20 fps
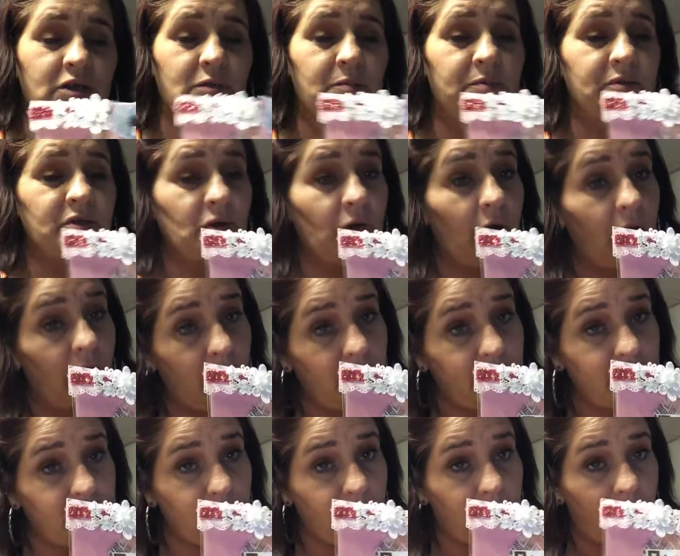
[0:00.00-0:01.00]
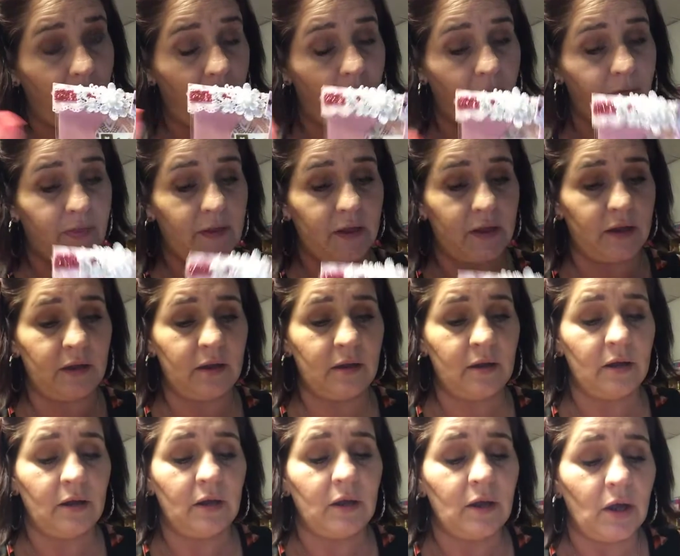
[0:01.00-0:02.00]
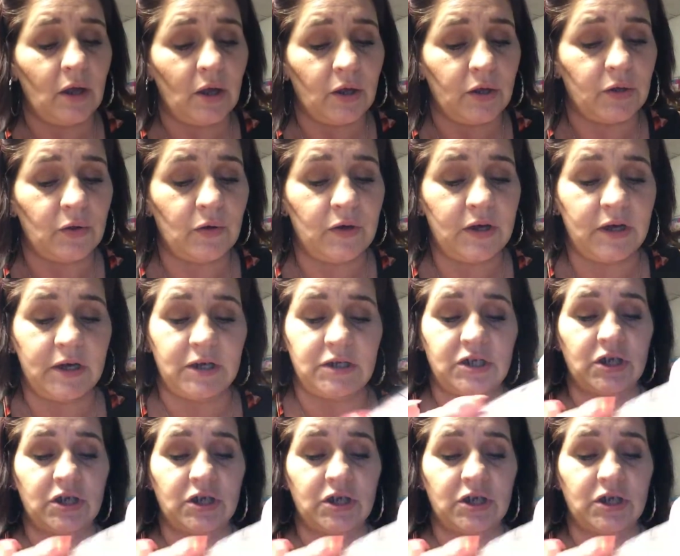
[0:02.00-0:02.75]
subscribed to Kathy, you need